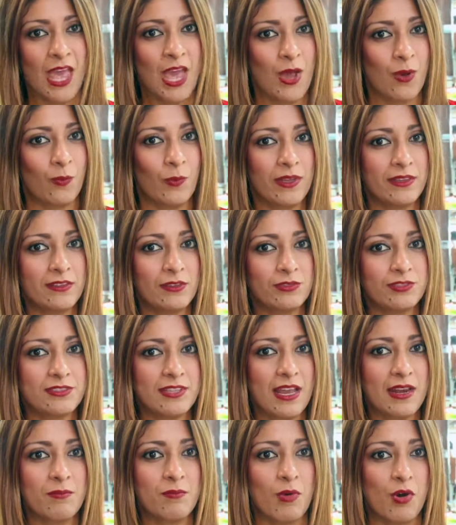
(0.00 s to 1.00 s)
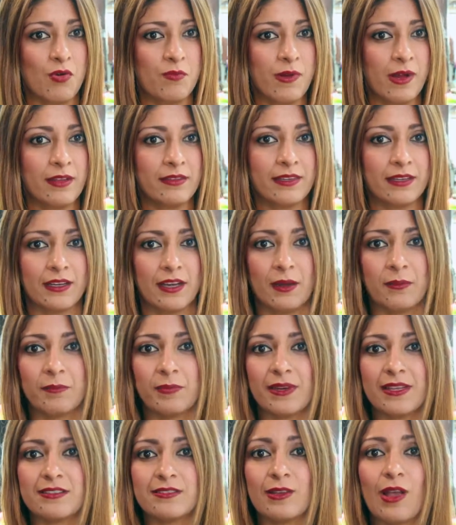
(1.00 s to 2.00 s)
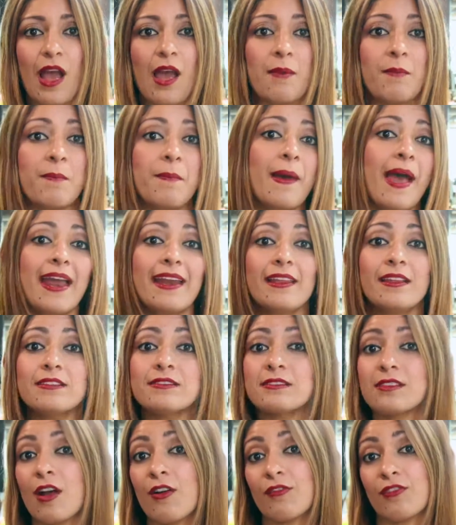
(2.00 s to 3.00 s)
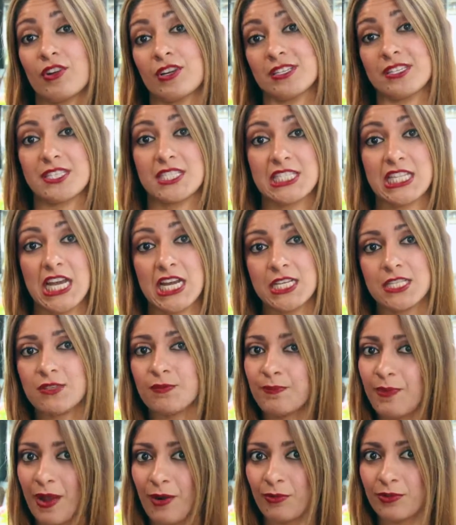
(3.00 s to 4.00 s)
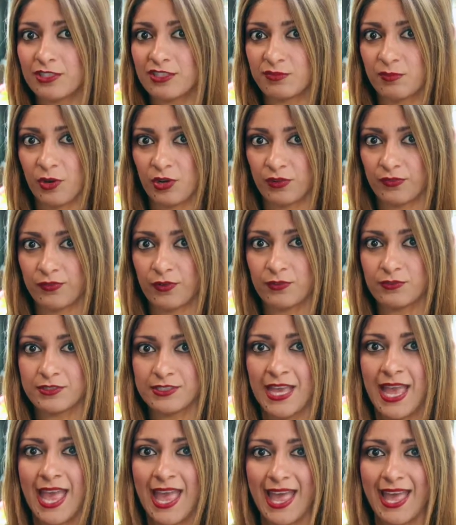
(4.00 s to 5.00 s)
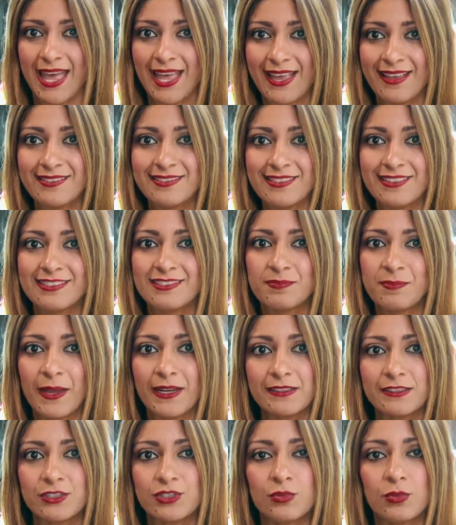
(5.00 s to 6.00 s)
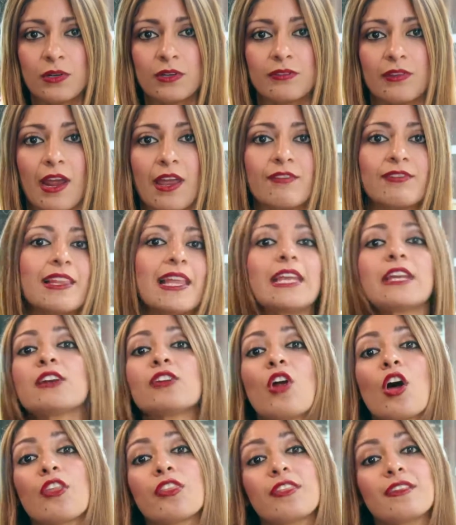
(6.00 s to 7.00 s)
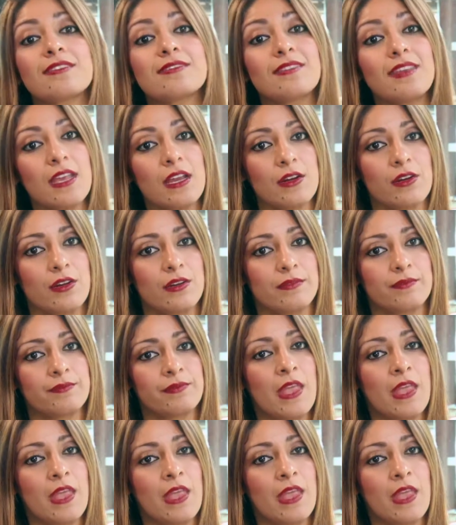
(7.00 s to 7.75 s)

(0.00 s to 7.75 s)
Windows 10 Mobile, the company's companion software designed to power smartphones, is expected to arrive later on this year.